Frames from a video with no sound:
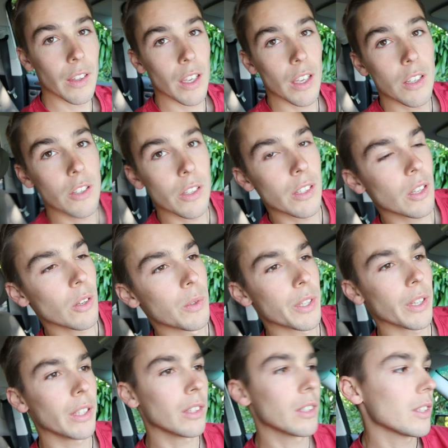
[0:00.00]
and the engines too.
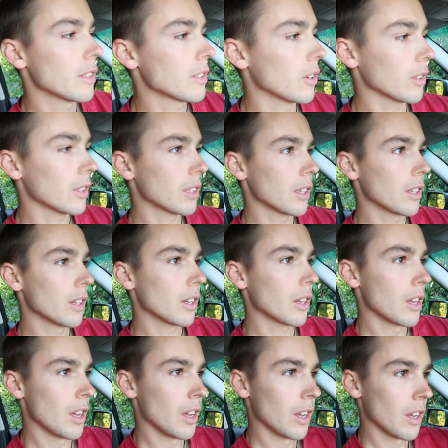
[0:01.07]
So like this has got the
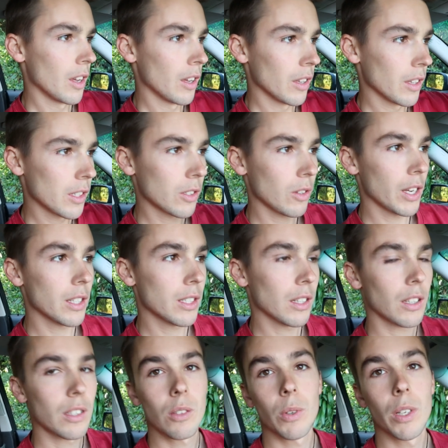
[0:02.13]
straight
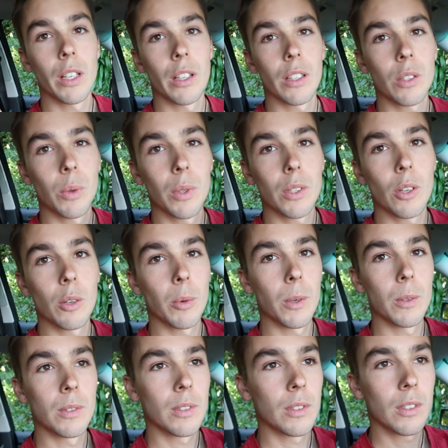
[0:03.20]
6 3-liter twin
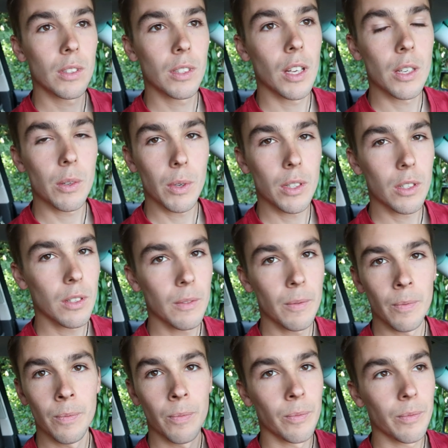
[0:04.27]
turbo diesel engine,
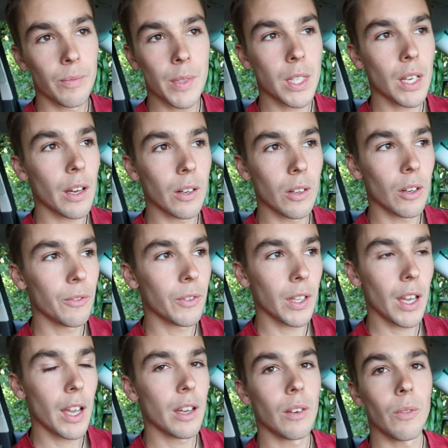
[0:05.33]
started off
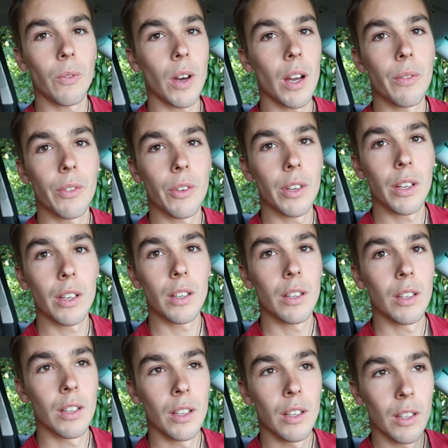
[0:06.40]
again 530
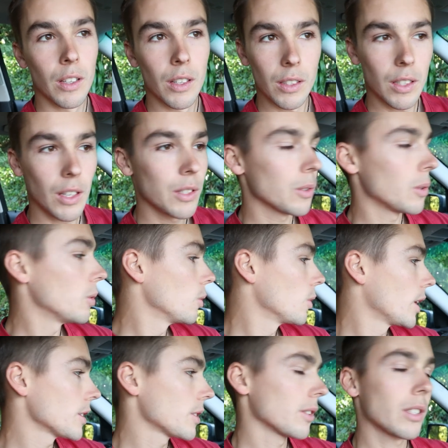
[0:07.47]
diesel, all
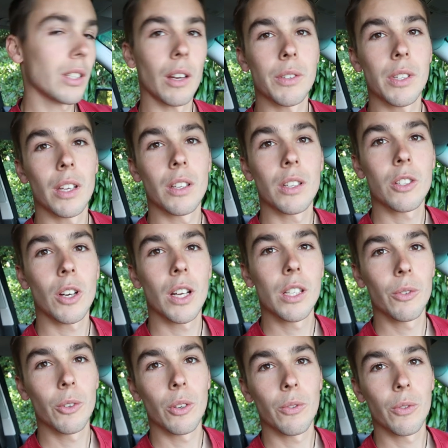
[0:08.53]
that sort of stuff. So they just
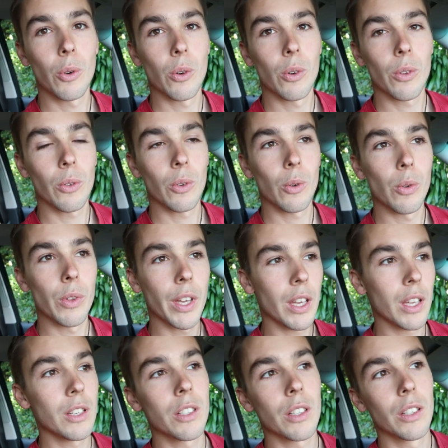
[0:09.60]
transferred it for all
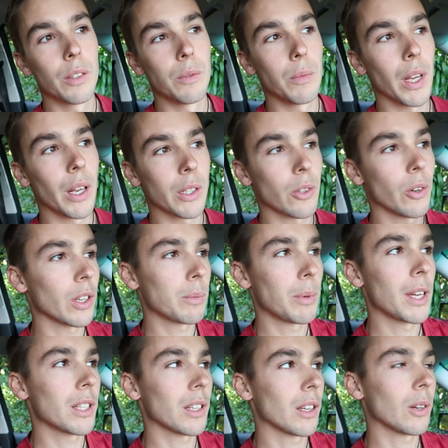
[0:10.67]
the engine and electronics
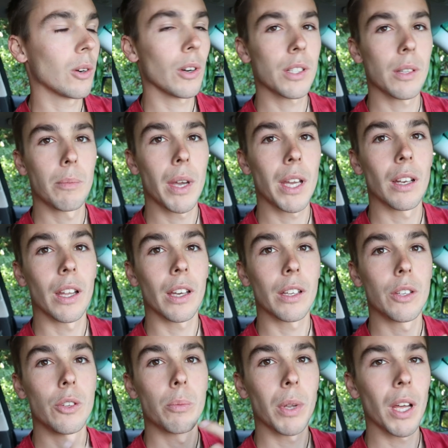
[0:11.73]
basically across and made like a
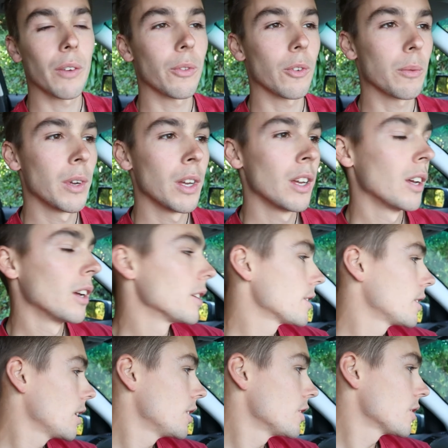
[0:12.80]
new platform.
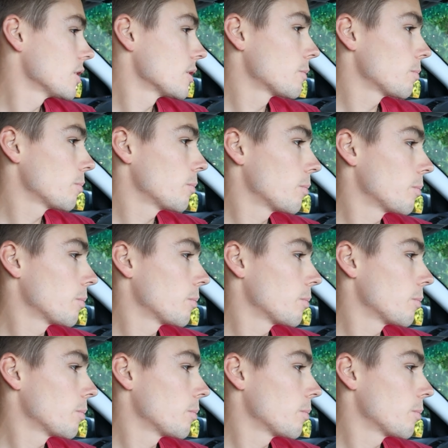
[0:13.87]
So the engine's